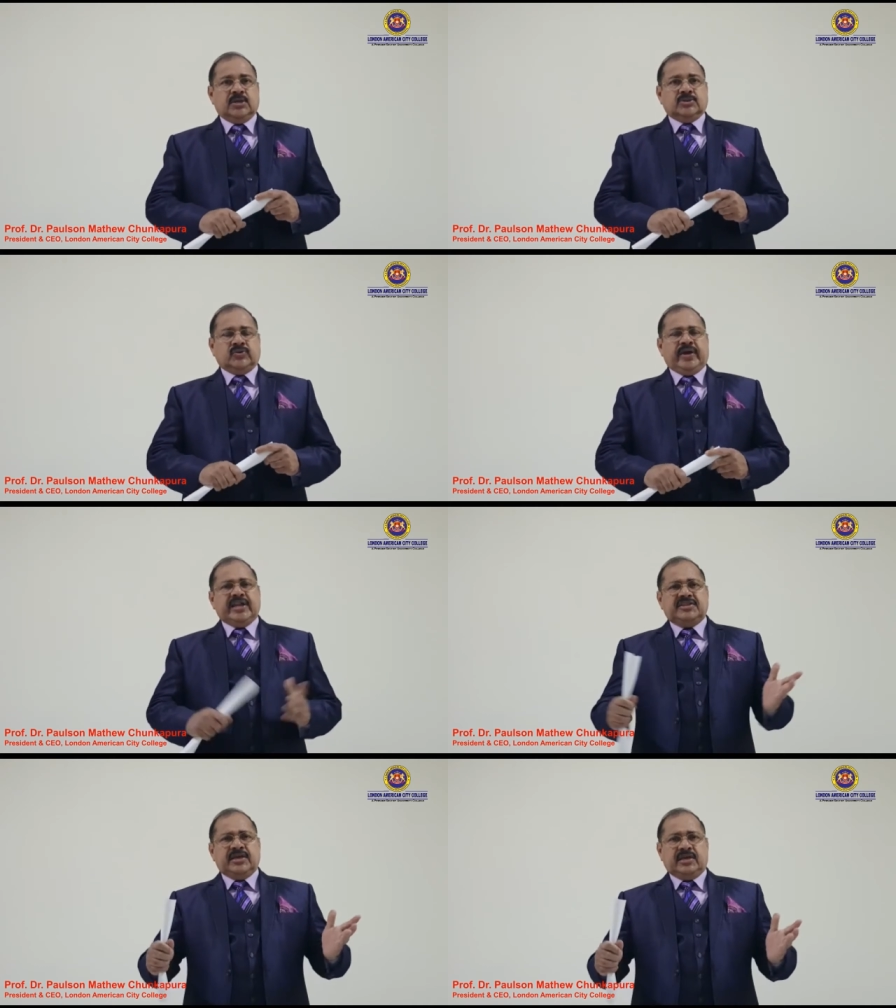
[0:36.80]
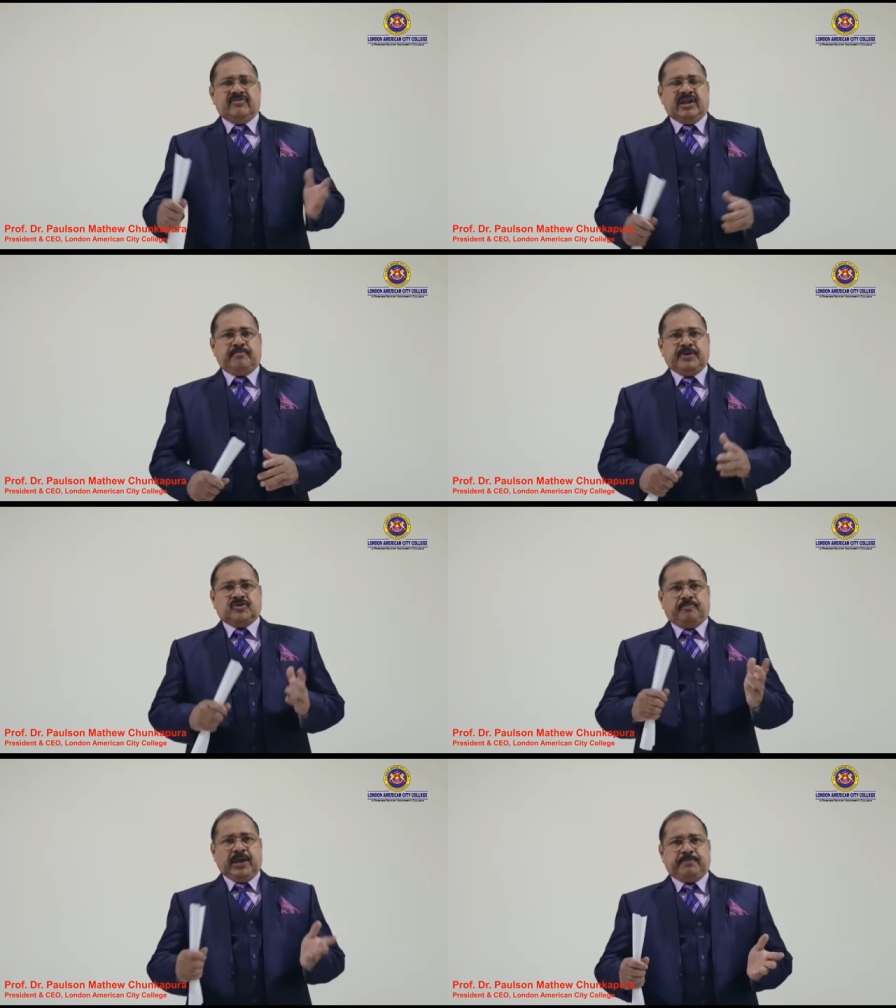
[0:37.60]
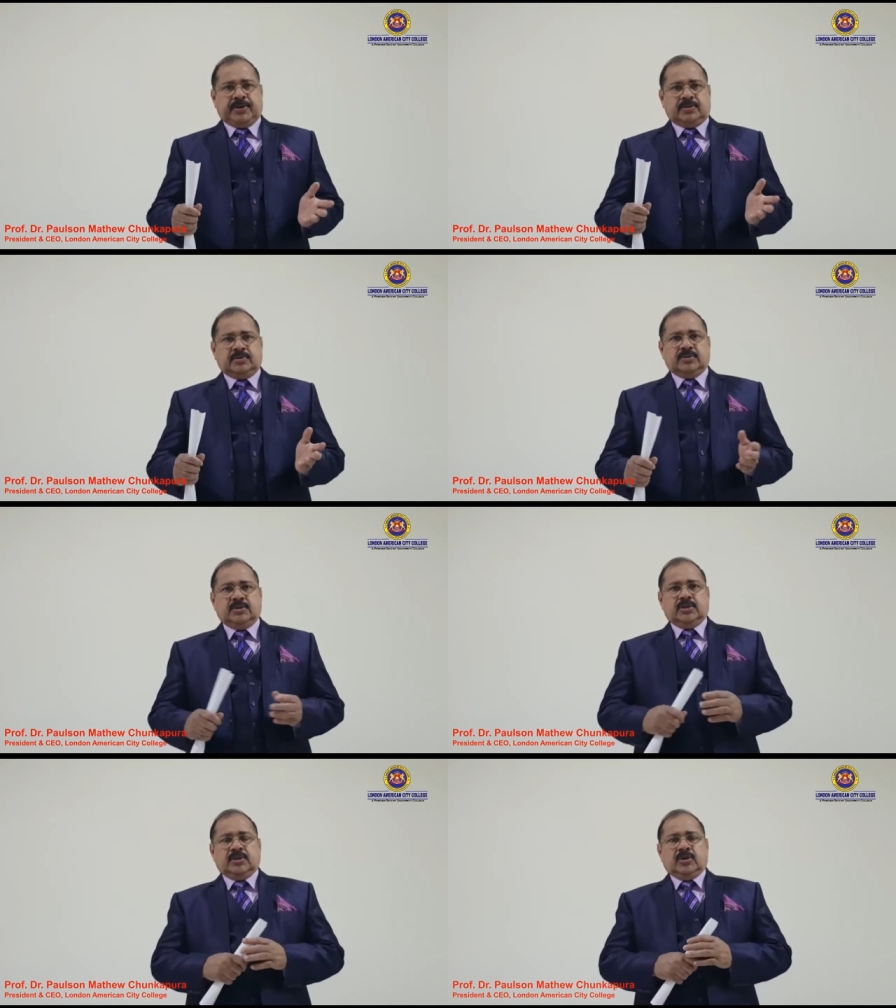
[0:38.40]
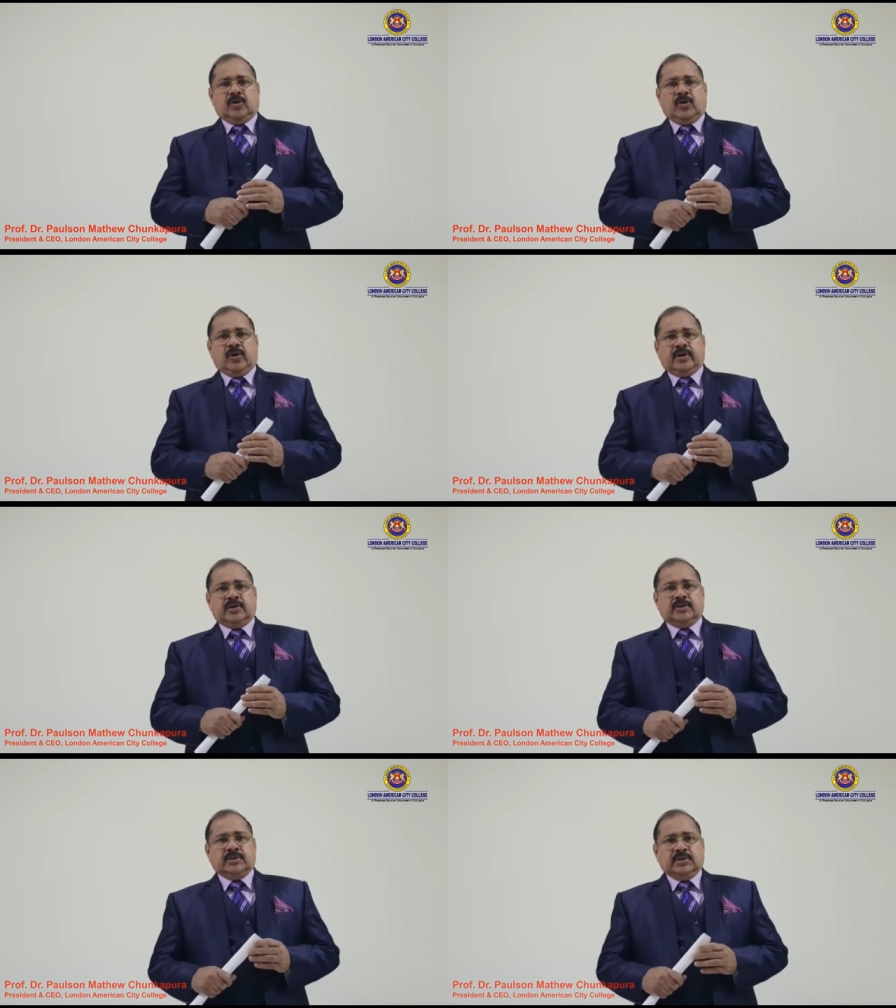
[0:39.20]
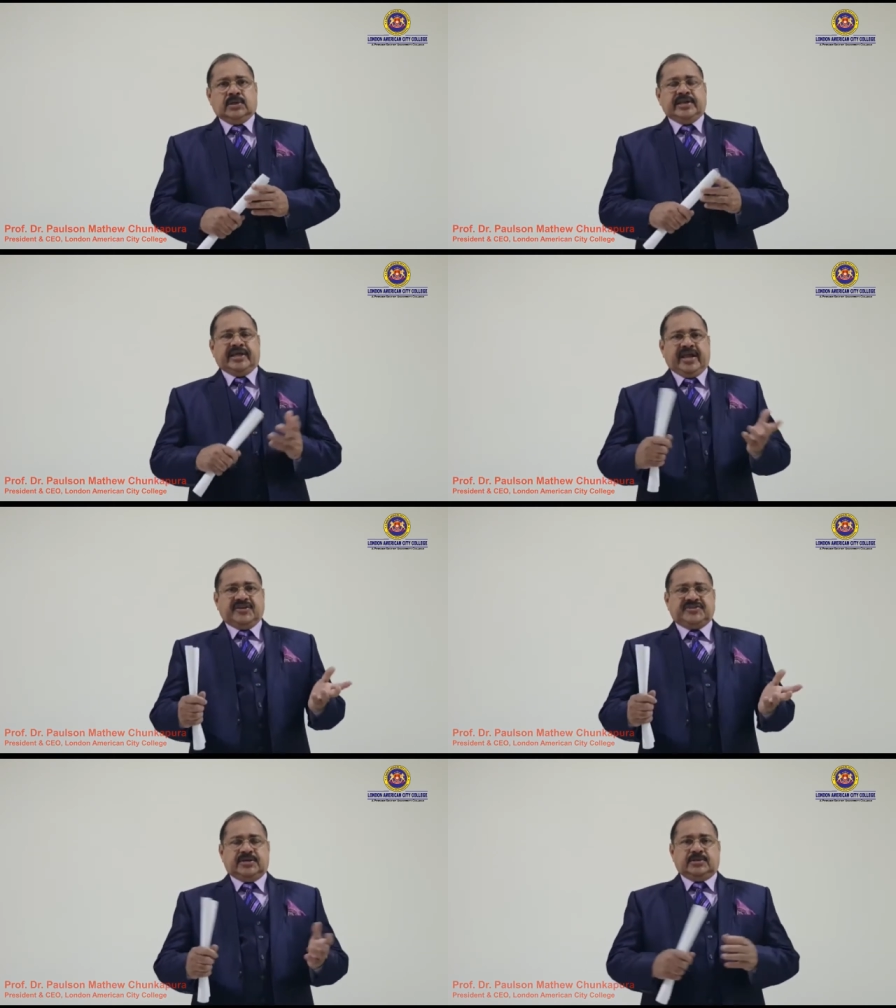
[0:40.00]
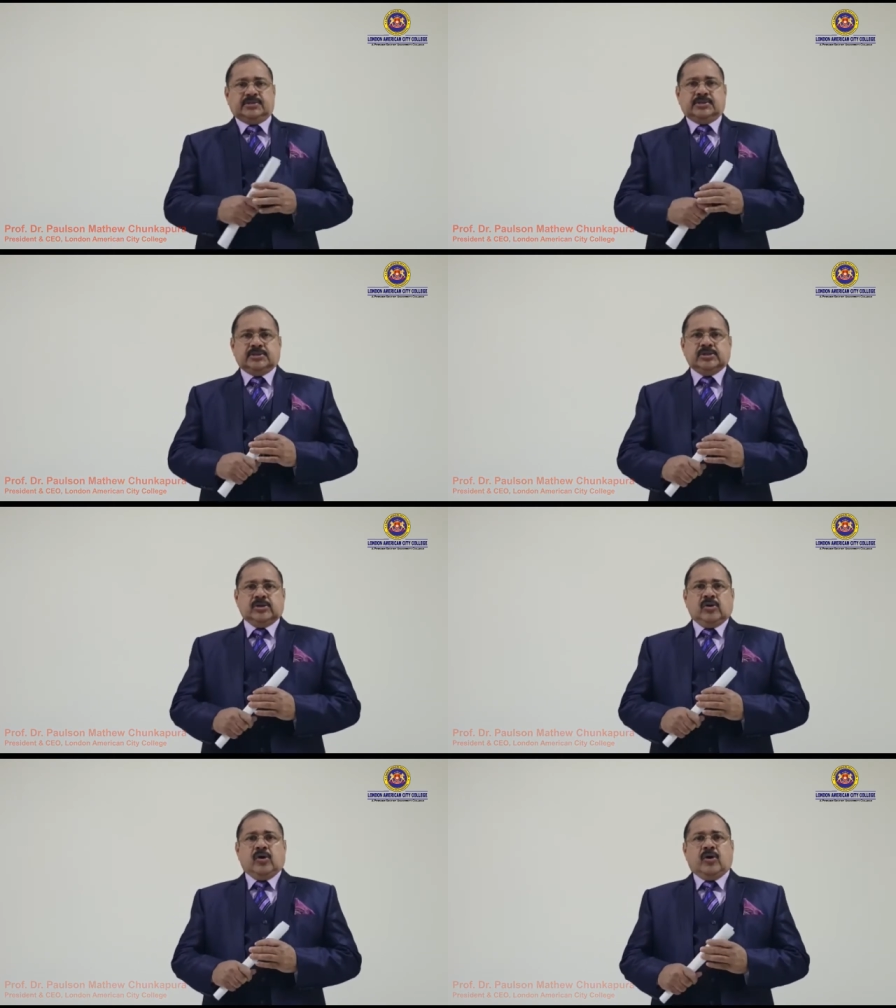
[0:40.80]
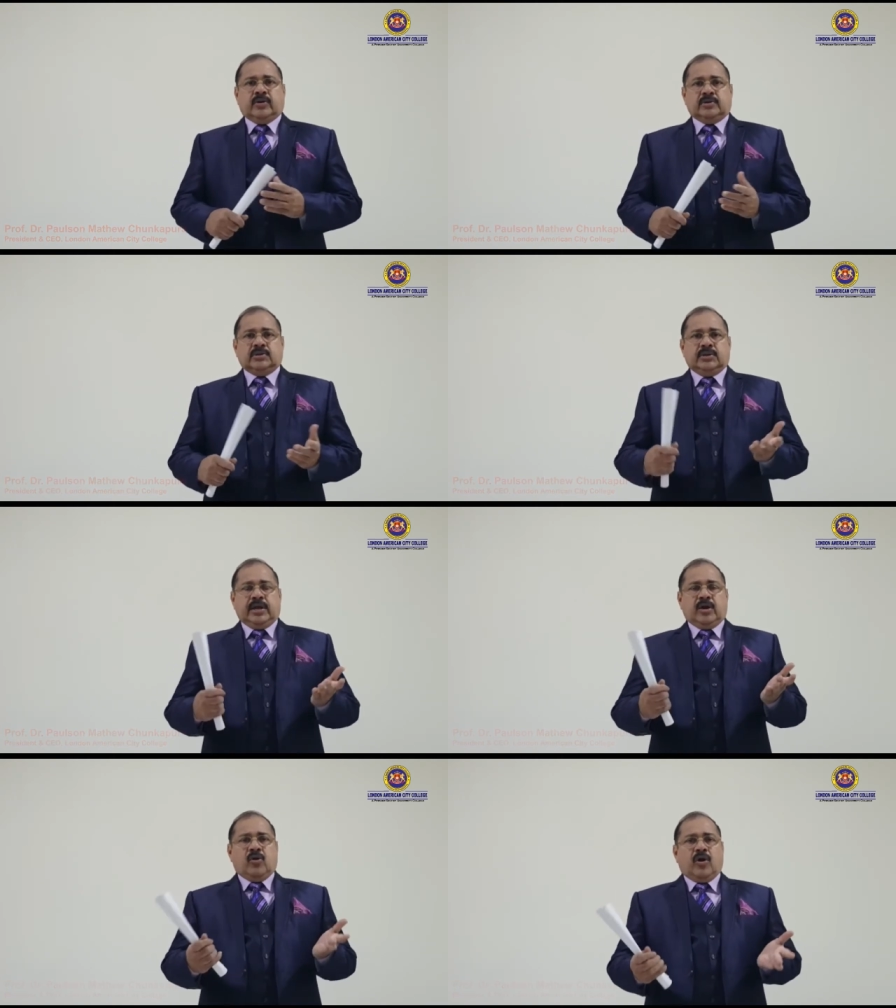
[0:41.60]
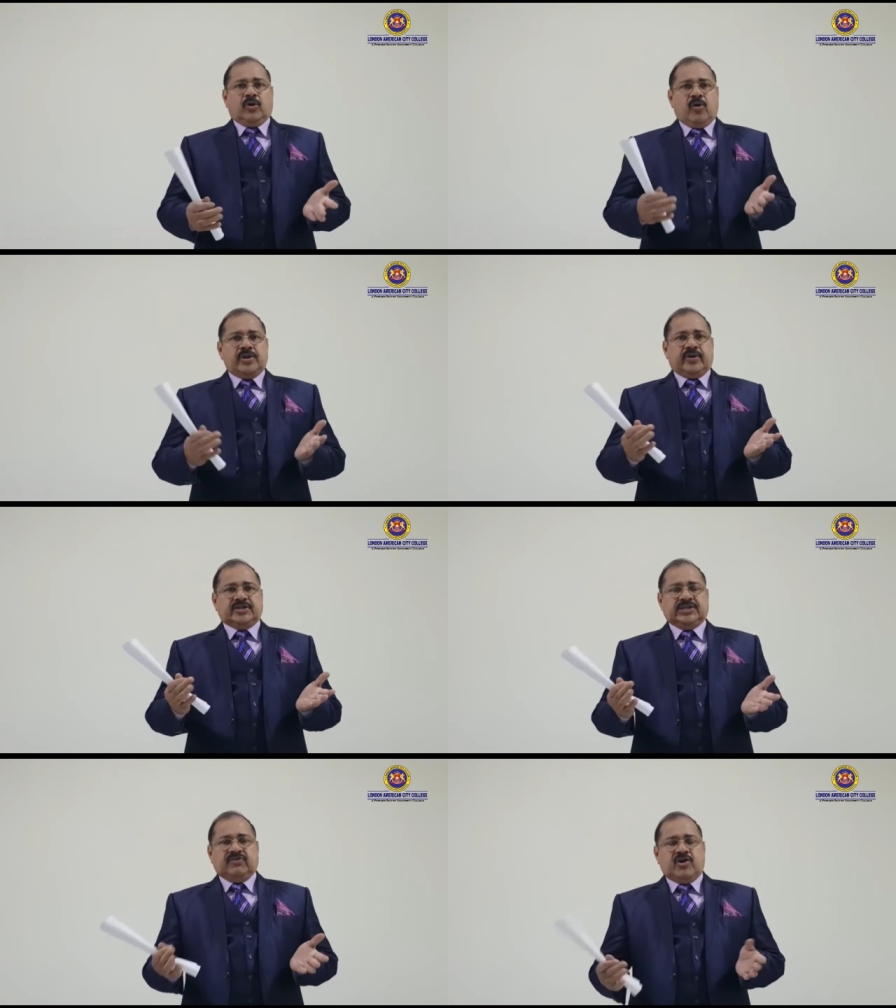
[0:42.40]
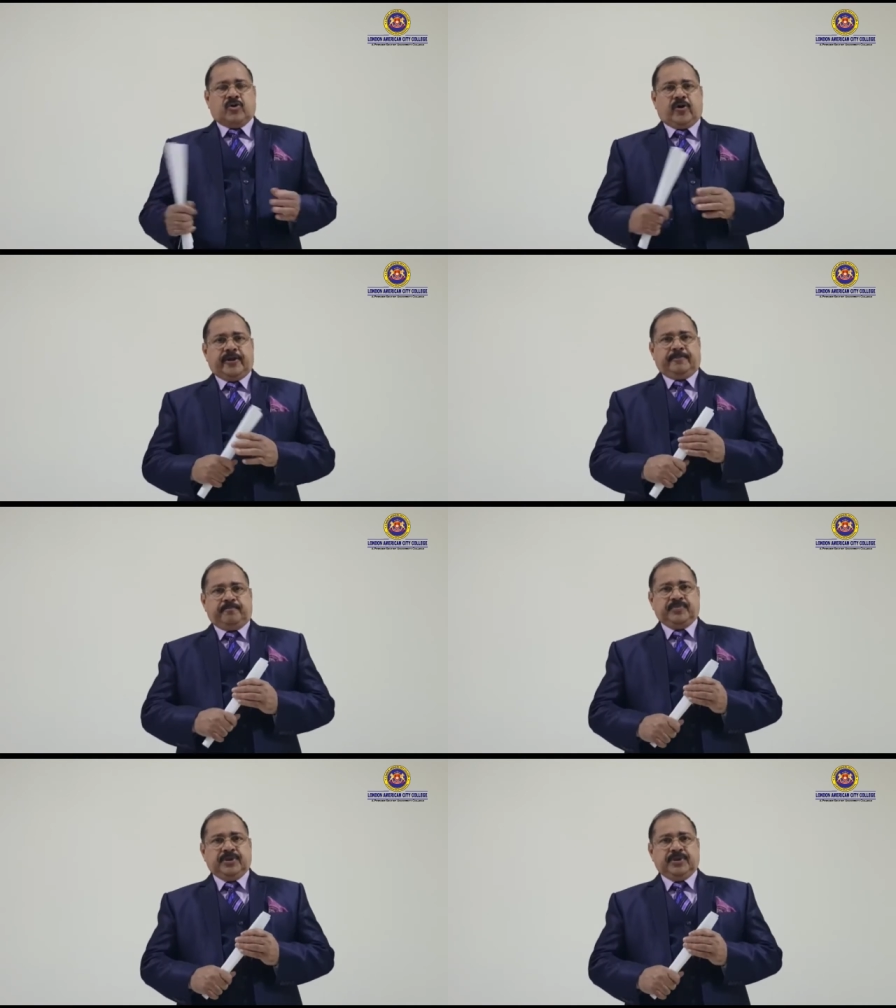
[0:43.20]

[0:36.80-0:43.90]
So anything, even a piece of paper or an eraser or a gold coin or a silver coin